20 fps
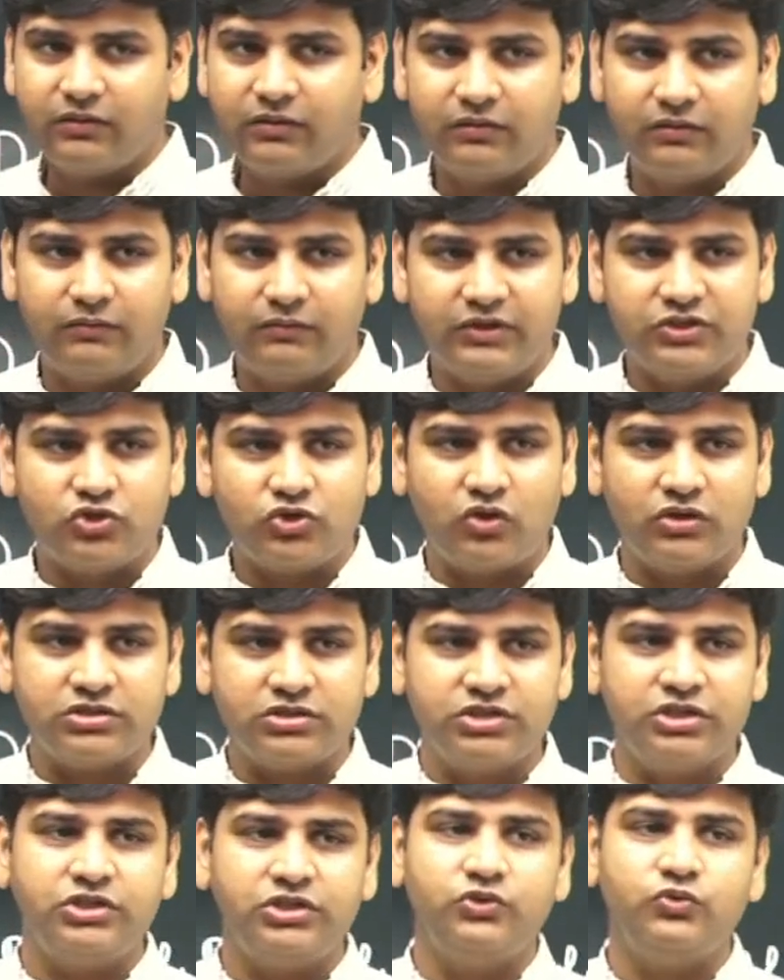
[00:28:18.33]
which
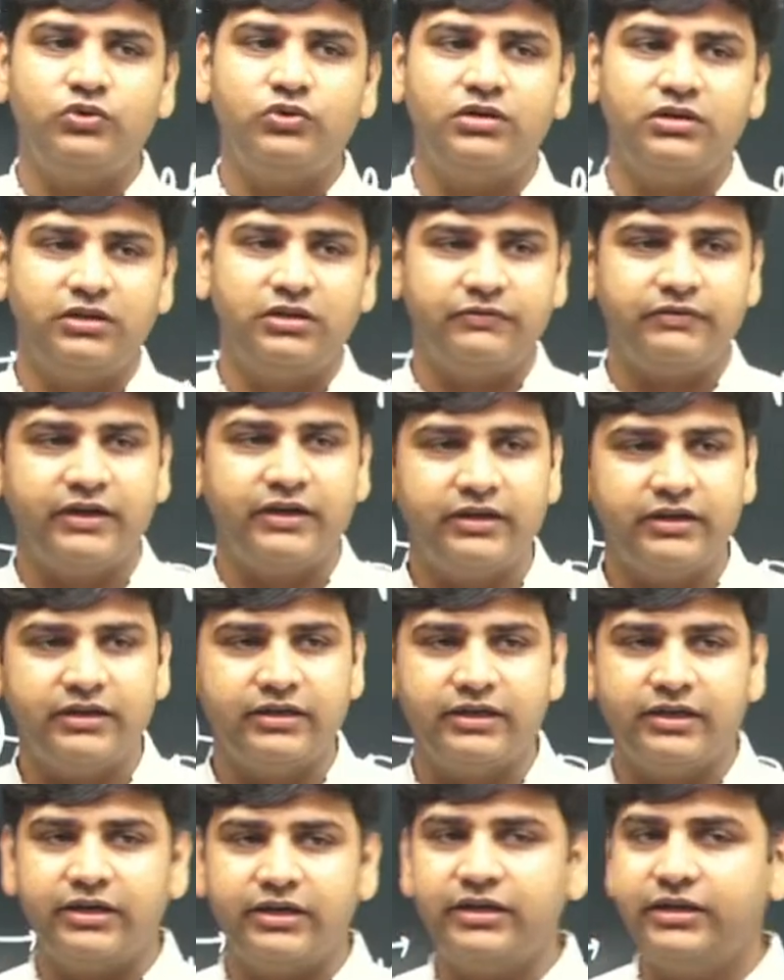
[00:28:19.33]
constitute different
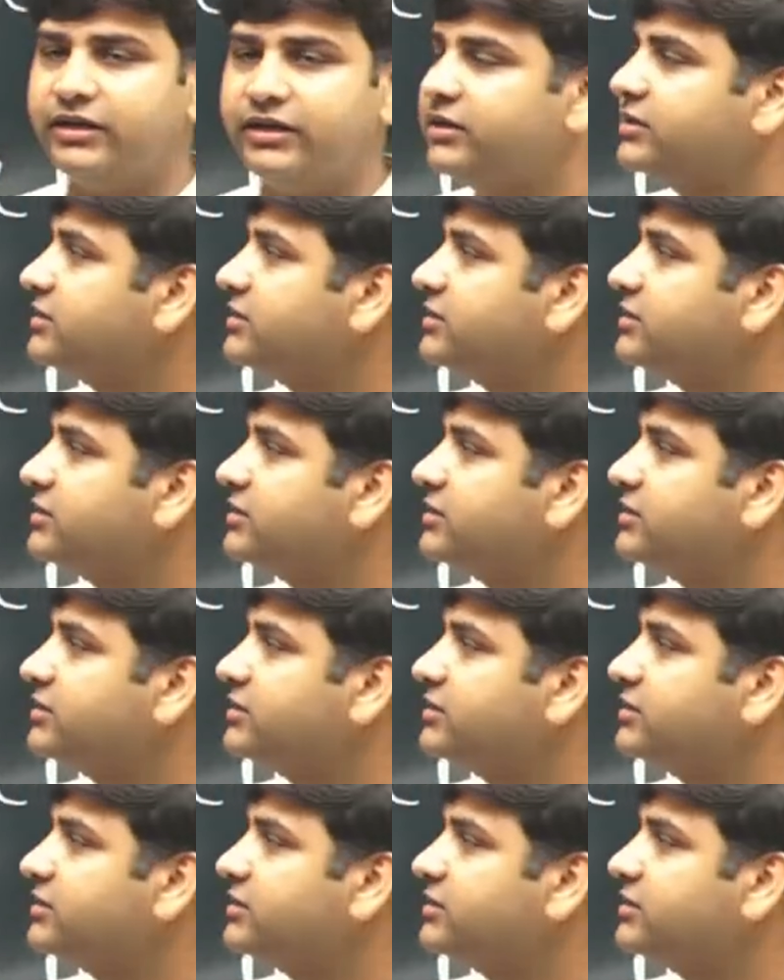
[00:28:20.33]
ingredients